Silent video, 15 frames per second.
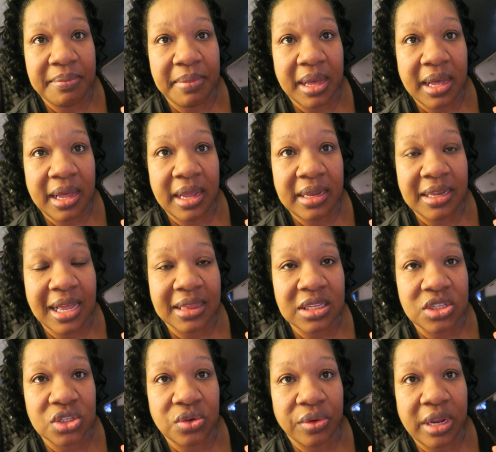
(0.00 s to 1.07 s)
in my, not
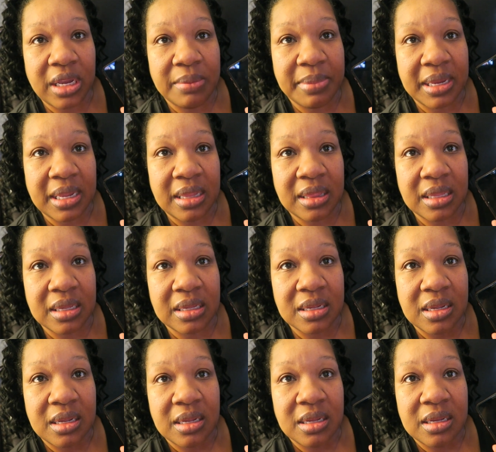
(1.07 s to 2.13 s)
the screen, but in the
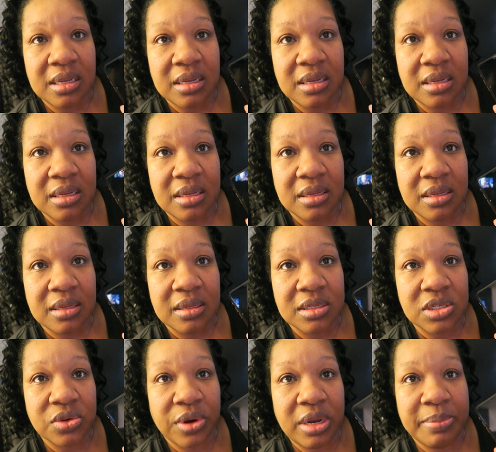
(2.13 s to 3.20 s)

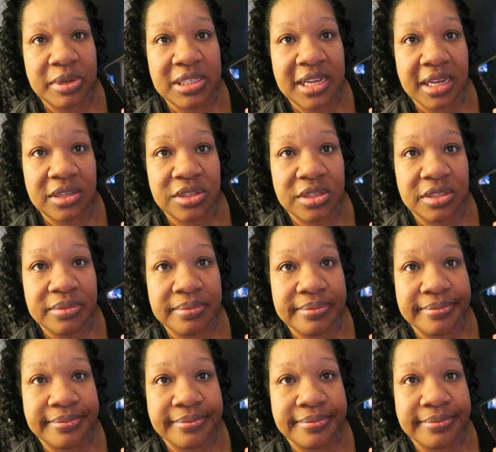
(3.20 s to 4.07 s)
screen protector